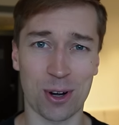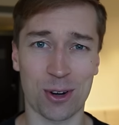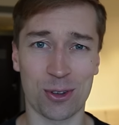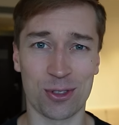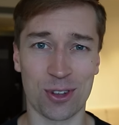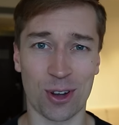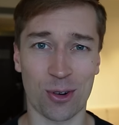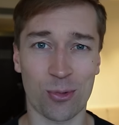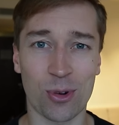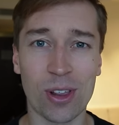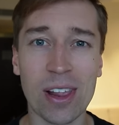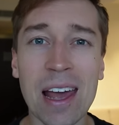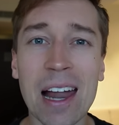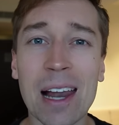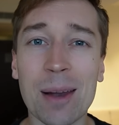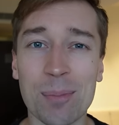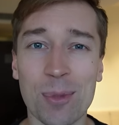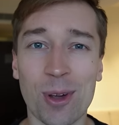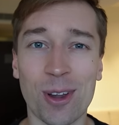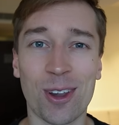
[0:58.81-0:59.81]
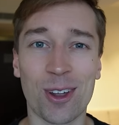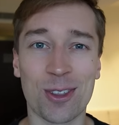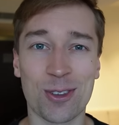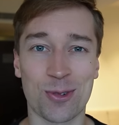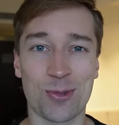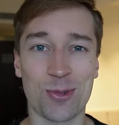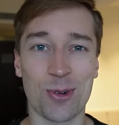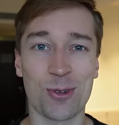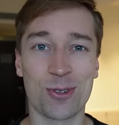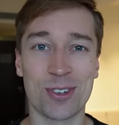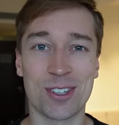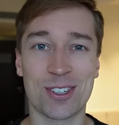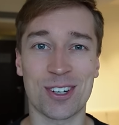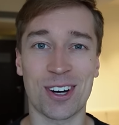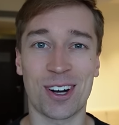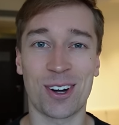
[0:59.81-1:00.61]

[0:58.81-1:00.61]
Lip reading: button? That really helped me a lot to grow this